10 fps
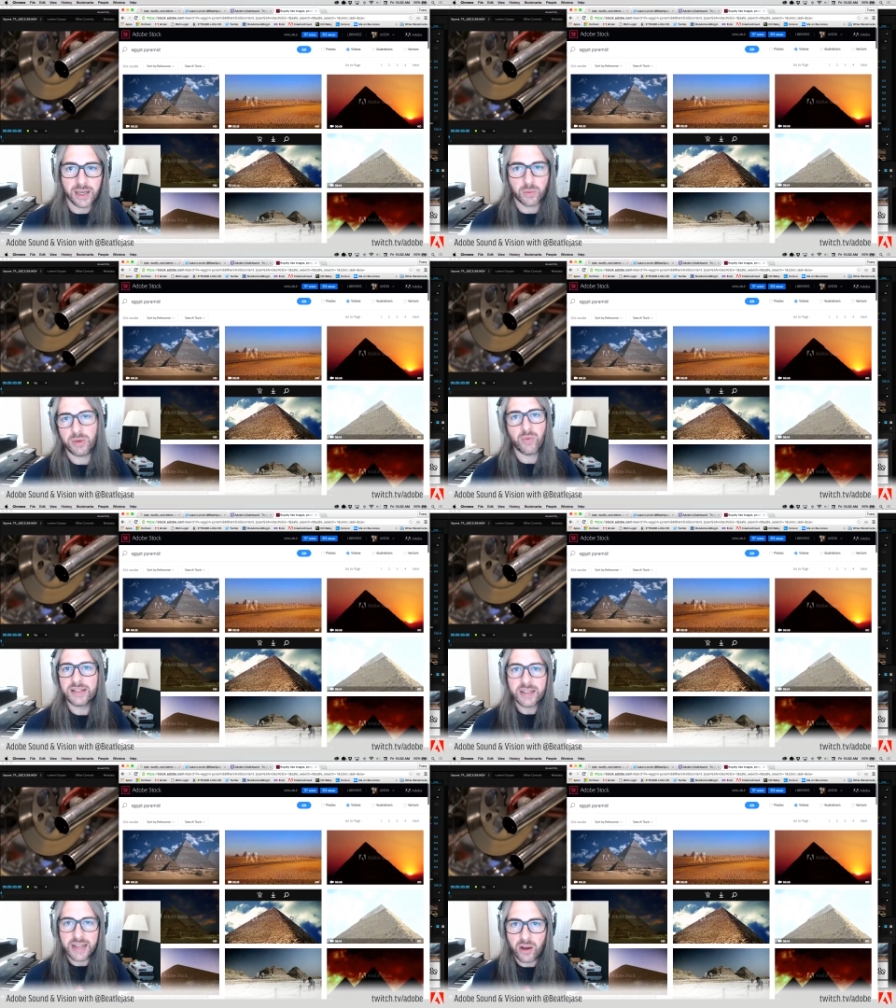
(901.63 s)
we
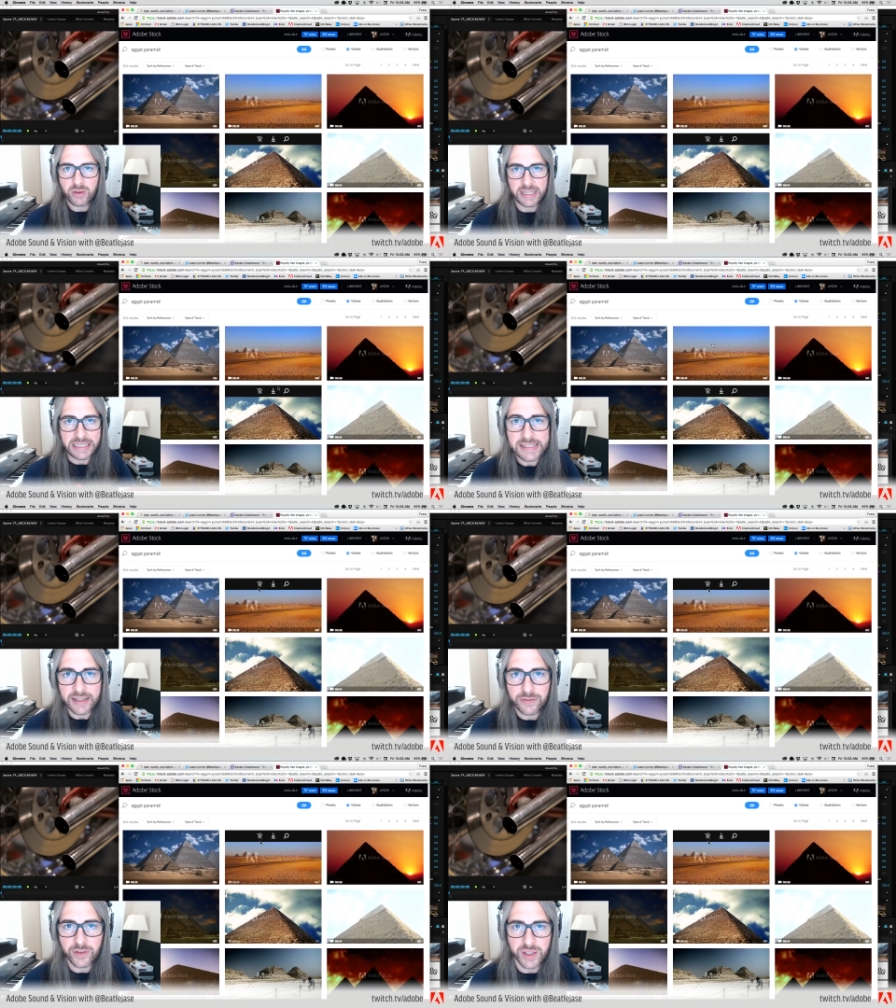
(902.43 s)
rented out
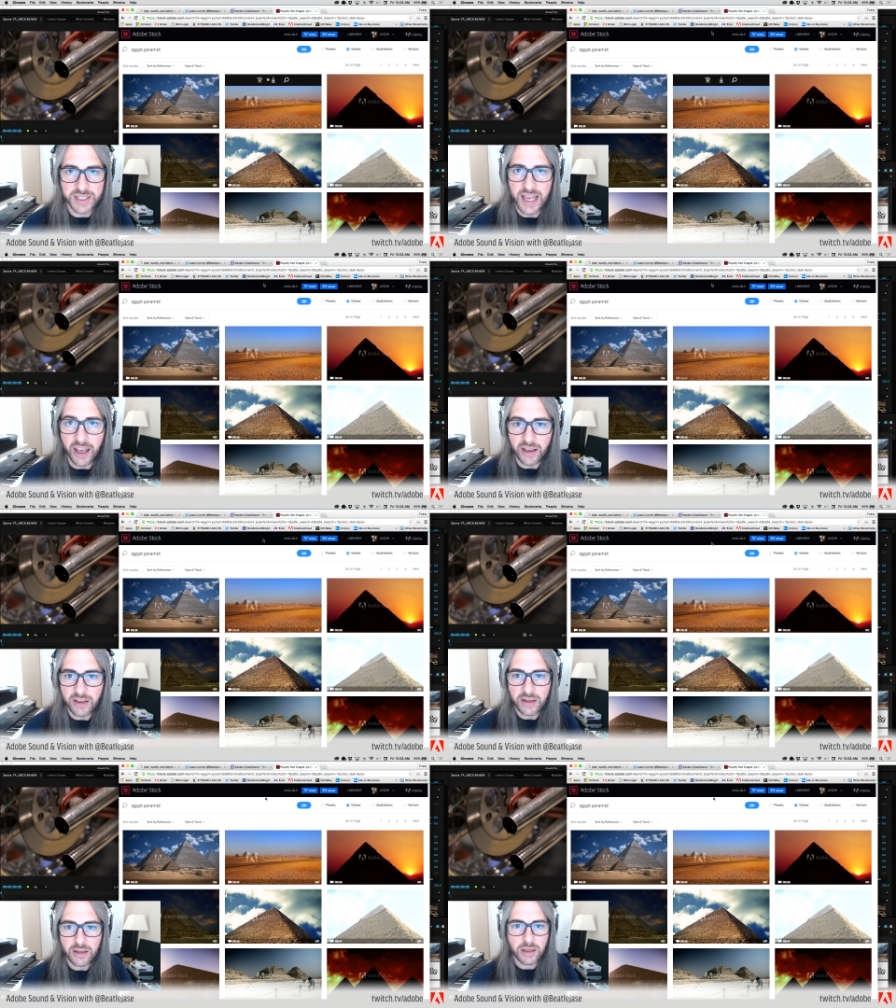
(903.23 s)
Giza for the
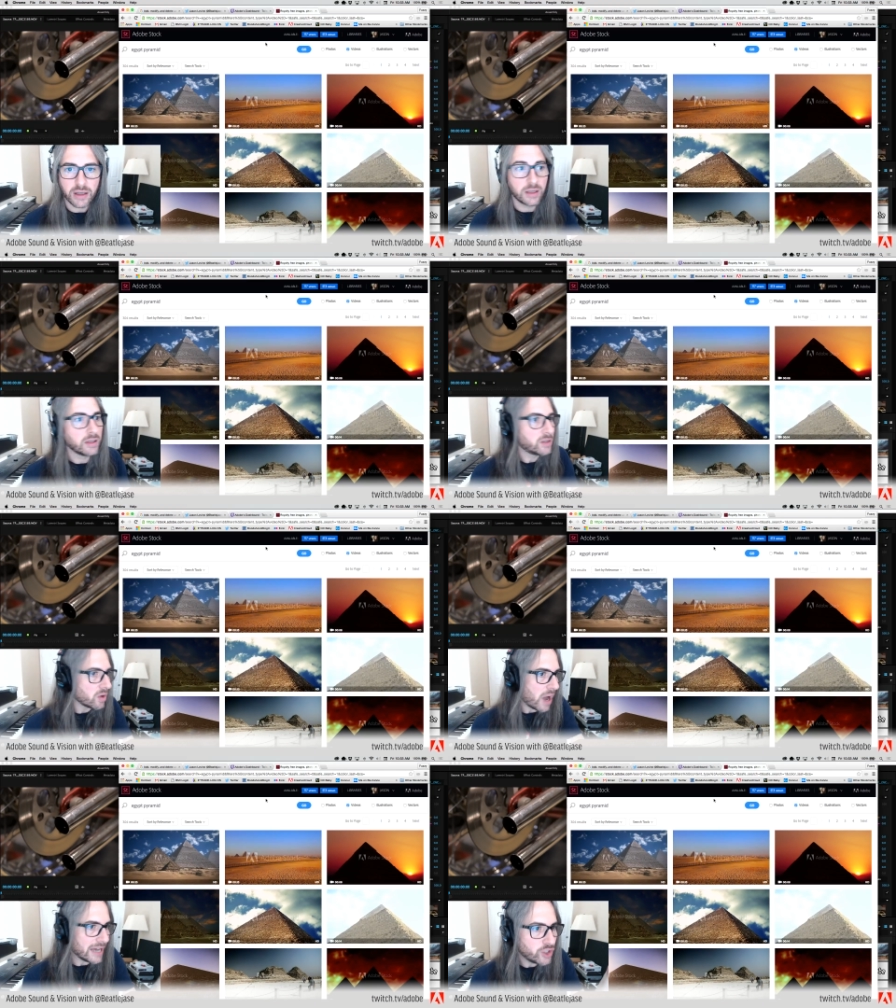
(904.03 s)
day.
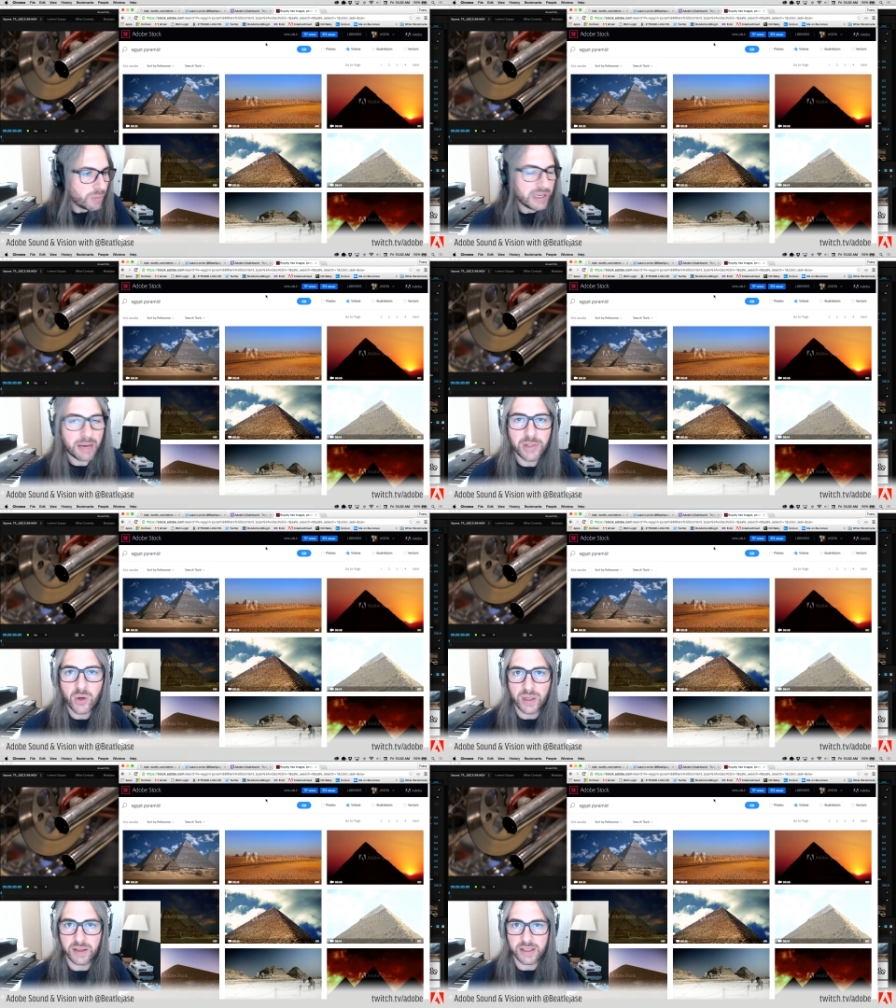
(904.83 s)
So I should be
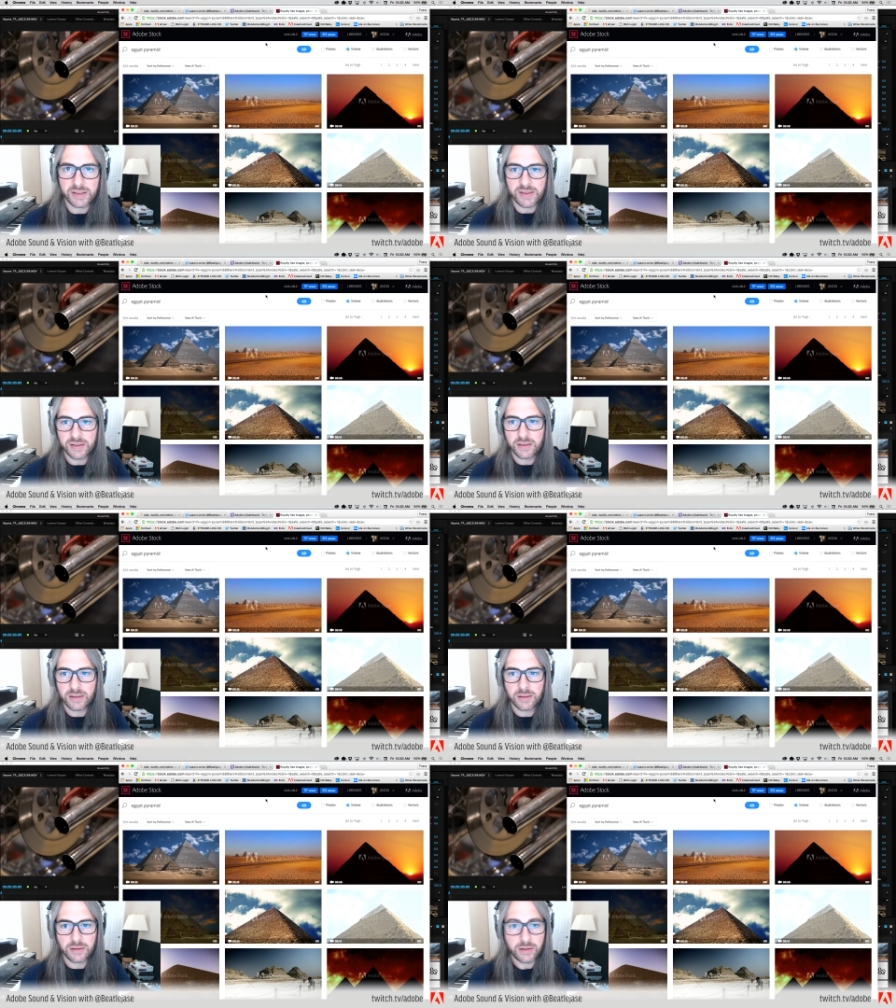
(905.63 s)
uploading these.
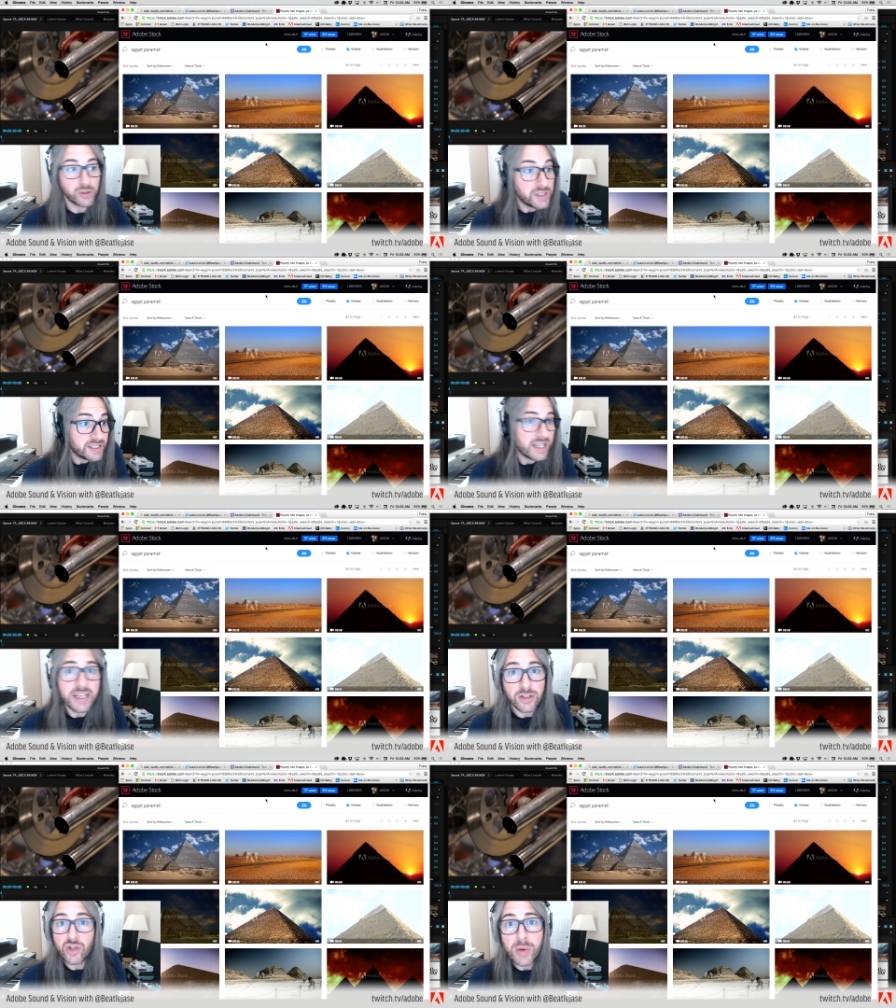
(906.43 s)
They're
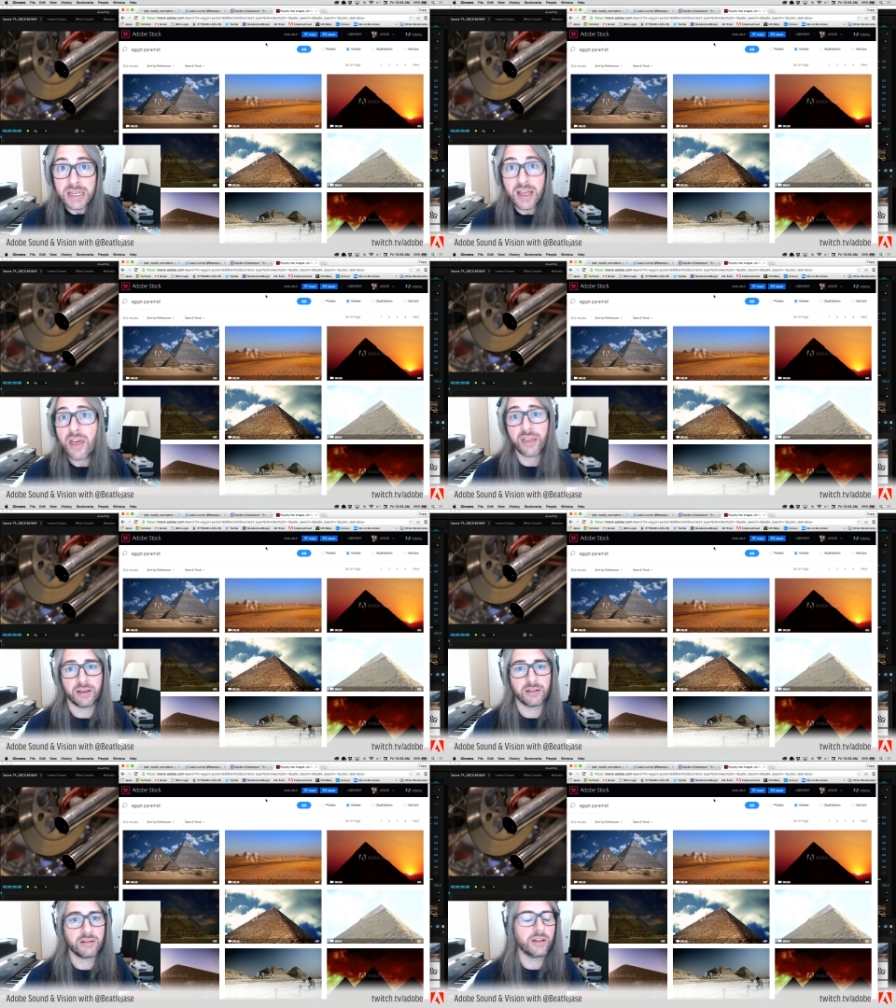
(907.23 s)
sitting doing
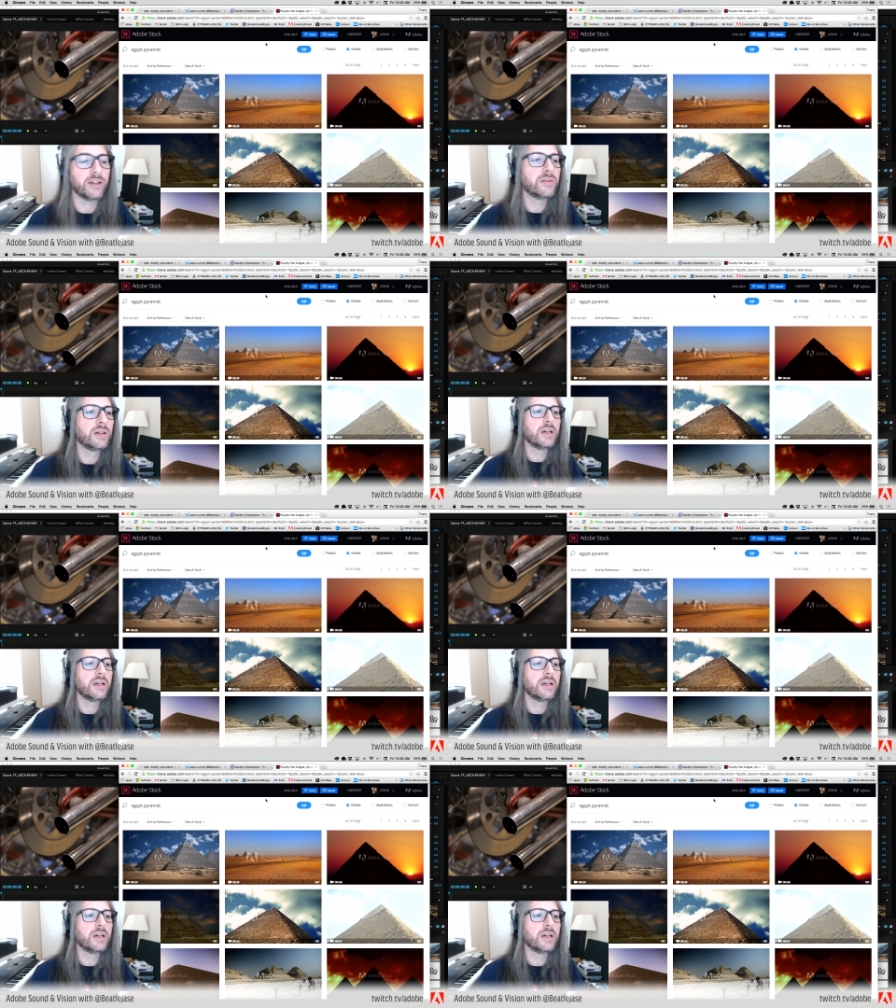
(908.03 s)
nothing, you know?